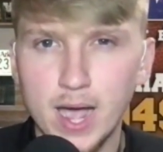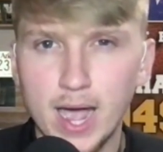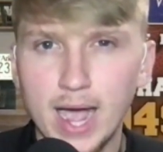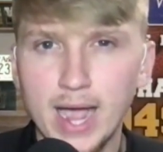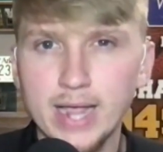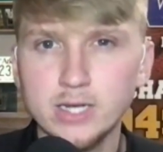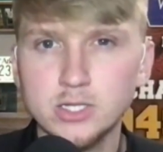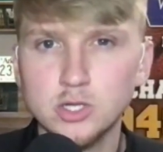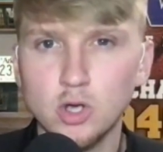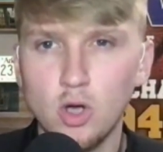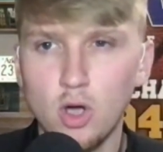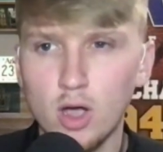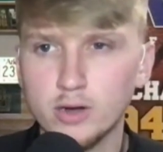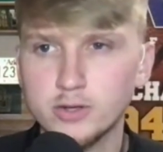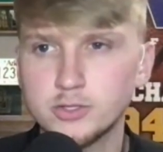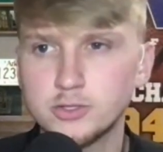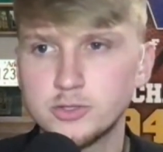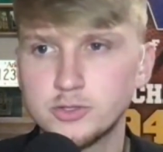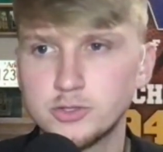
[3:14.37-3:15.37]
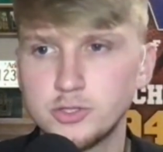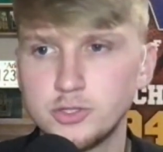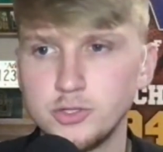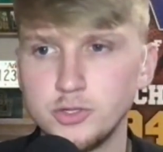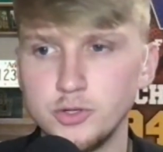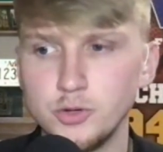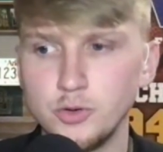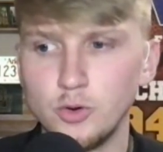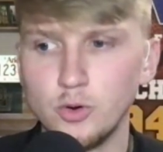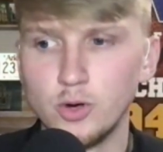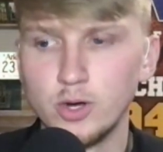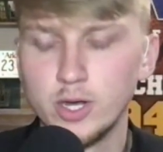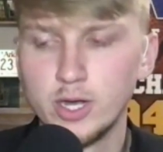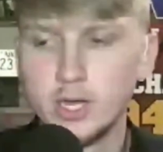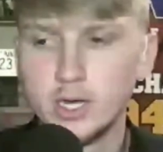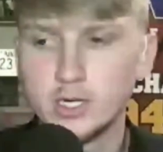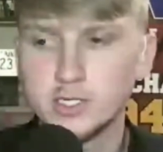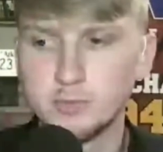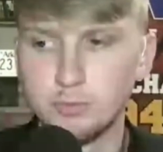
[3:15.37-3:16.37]
I talked to,
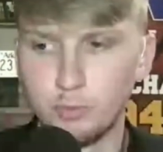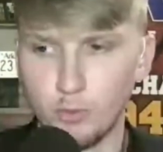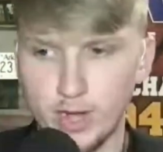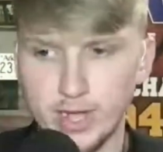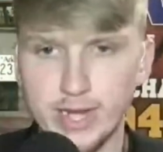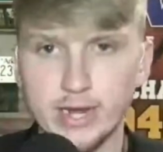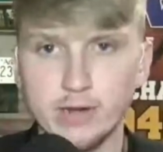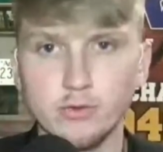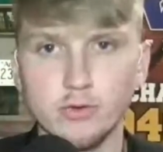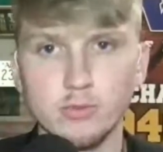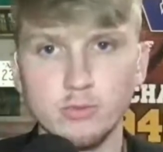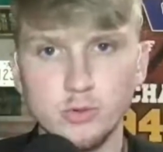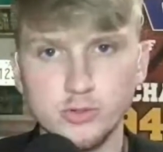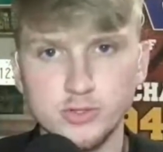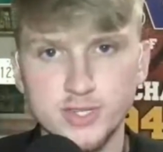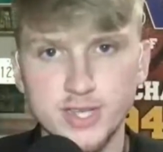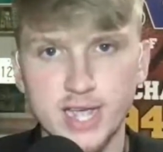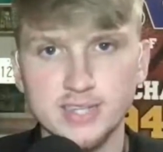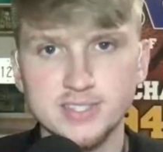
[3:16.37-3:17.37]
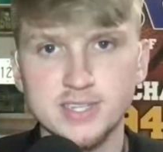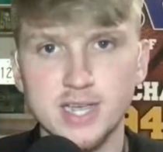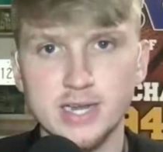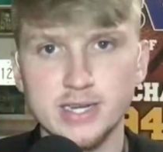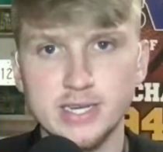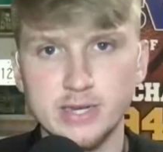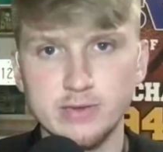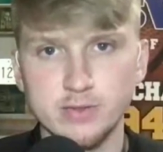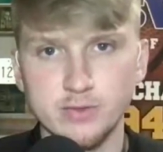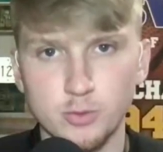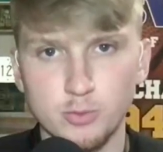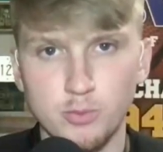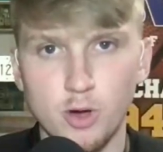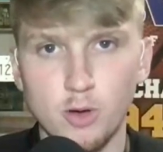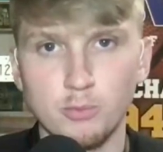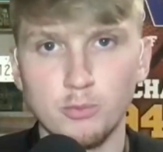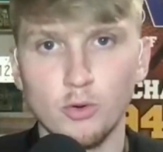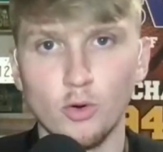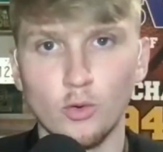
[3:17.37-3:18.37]
to Brent Ingram, who's the S I D for the
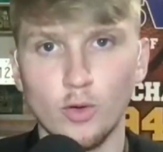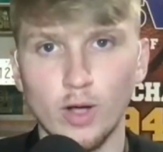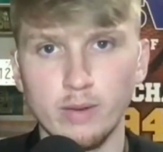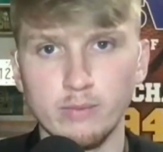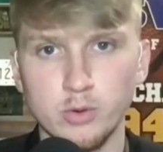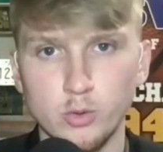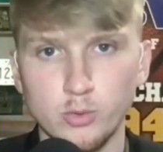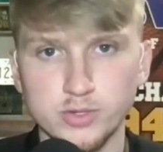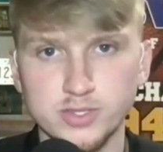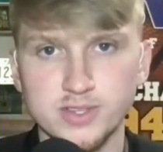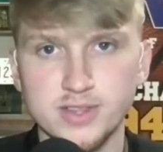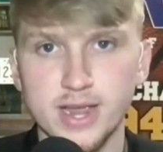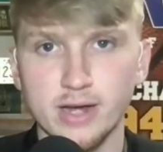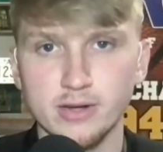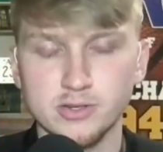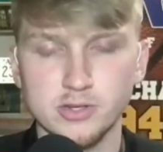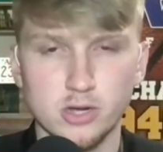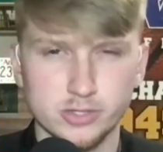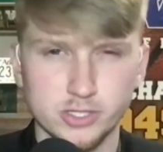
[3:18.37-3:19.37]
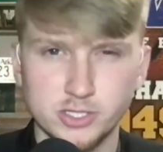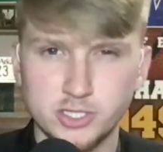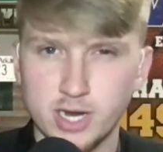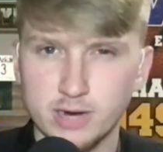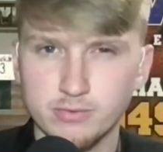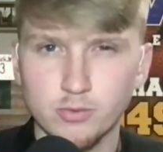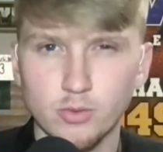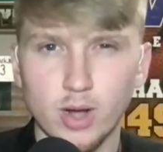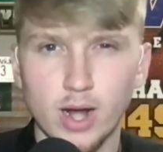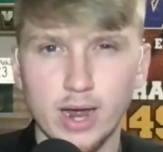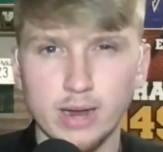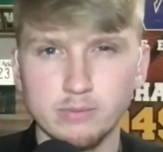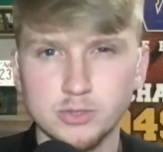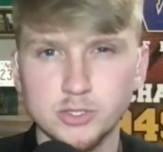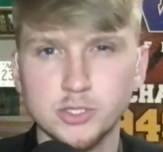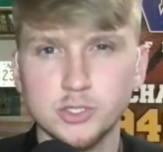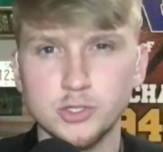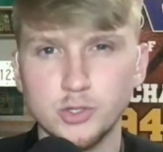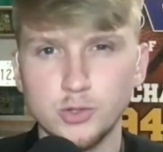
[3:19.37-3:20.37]
football program, who was there, talked to Jeff
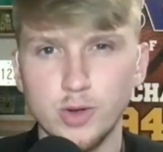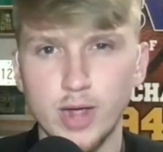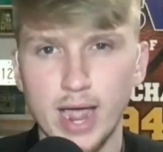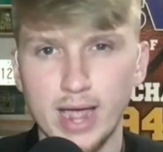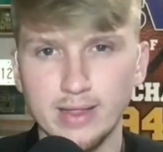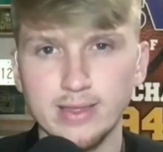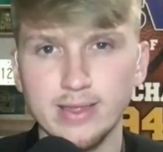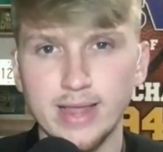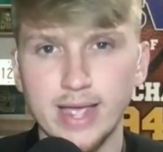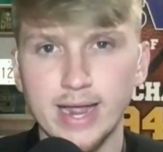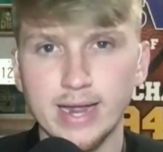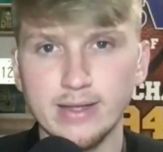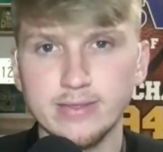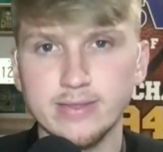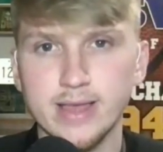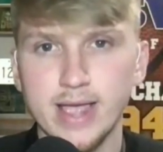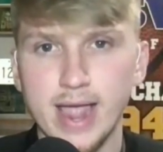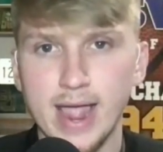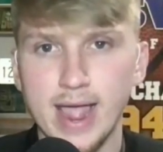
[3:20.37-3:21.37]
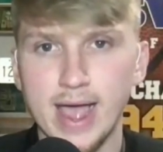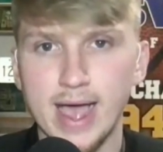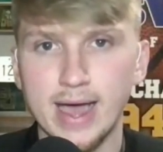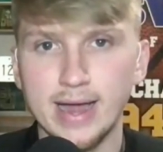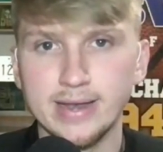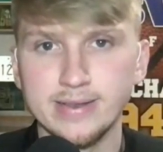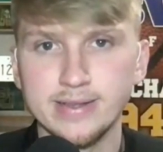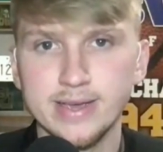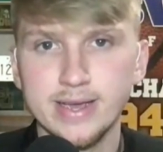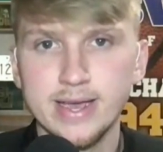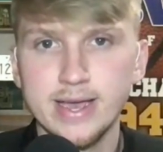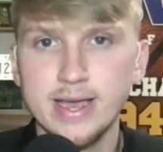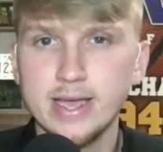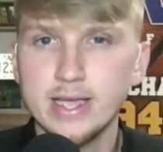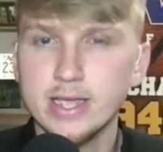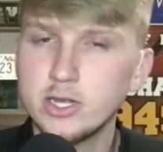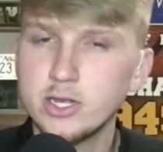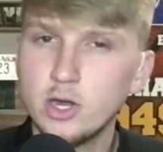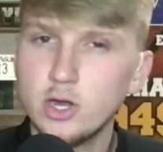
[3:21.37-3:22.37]
Grimes, too, at length, and
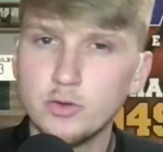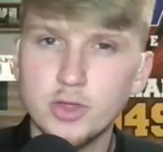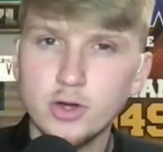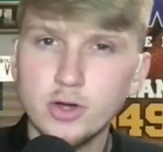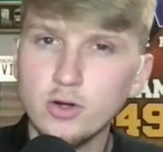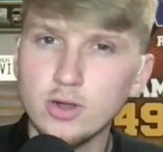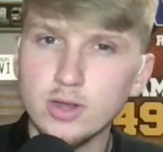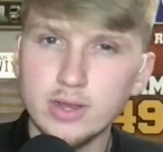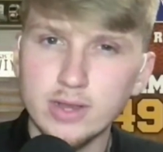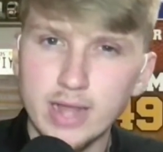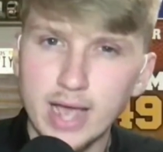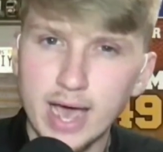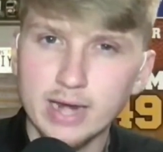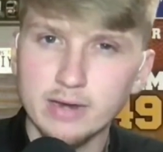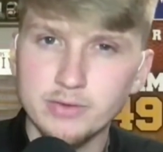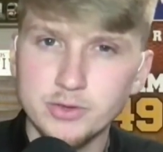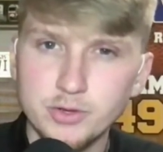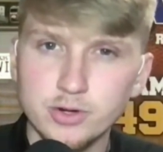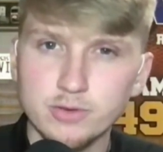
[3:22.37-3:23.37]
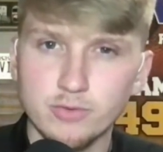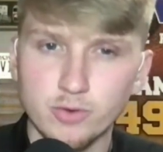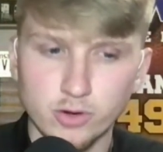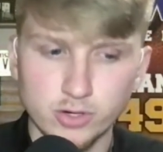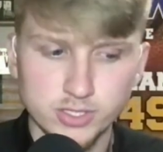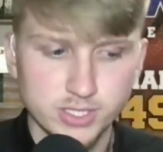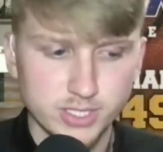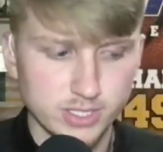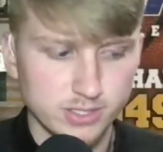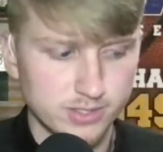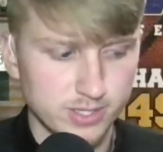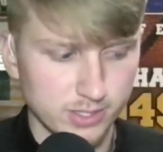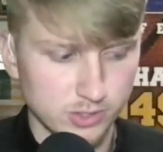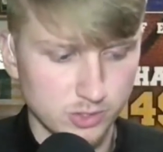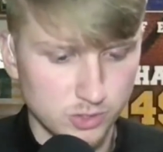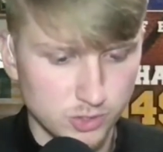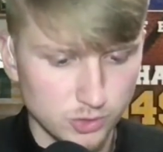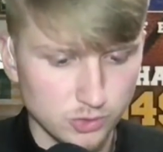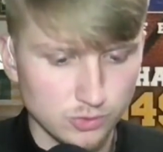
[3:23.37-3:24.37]
you know, there are a lot of universities
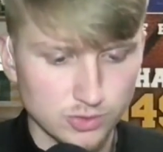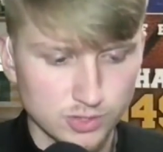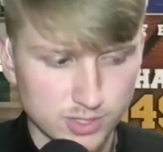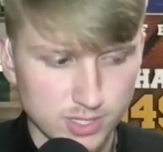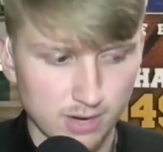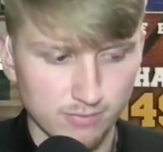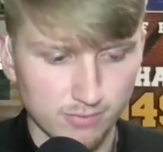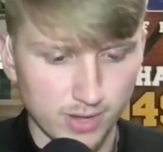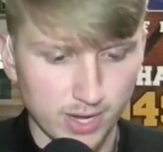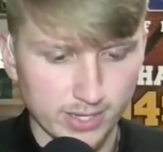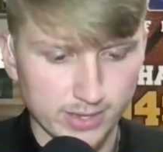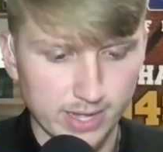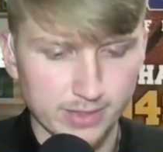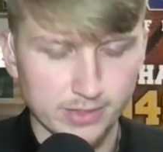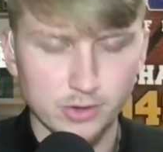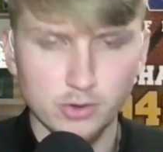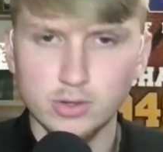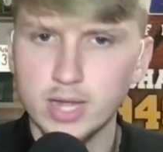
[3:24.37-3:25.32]
that do stuff like that.